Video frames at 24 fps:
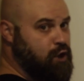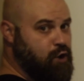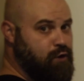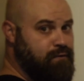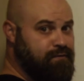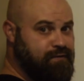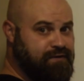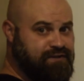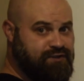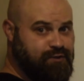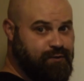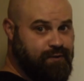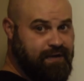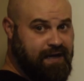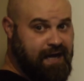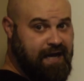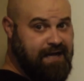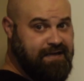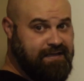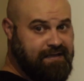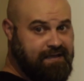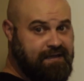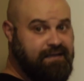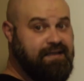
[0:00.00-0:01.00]
over to an
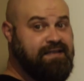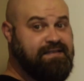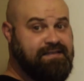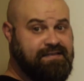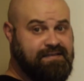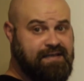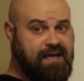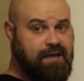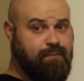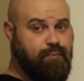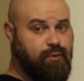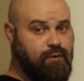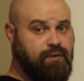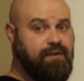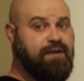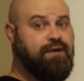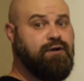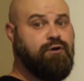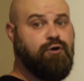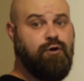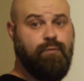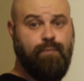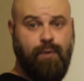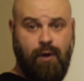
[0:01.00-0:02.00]
idea, let's say
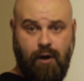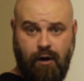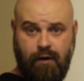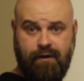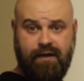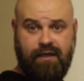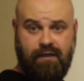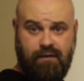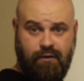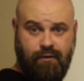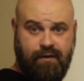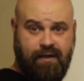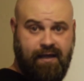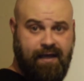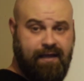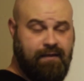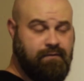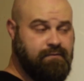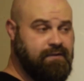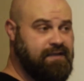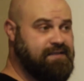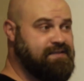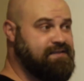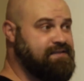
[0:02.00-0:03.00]
political party, okay?
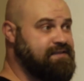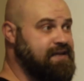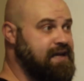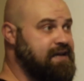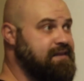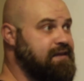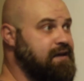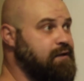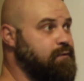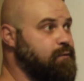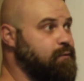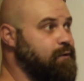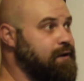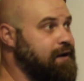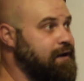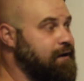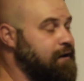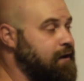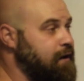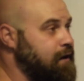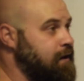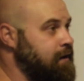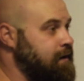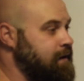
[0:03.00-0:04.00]
Let's say that we
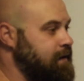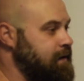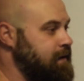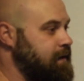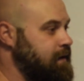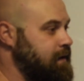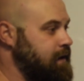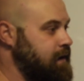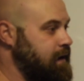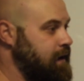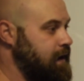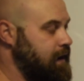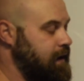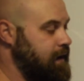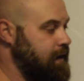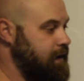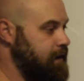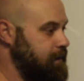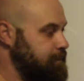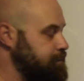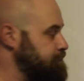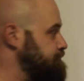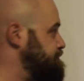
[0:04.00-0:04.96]
are a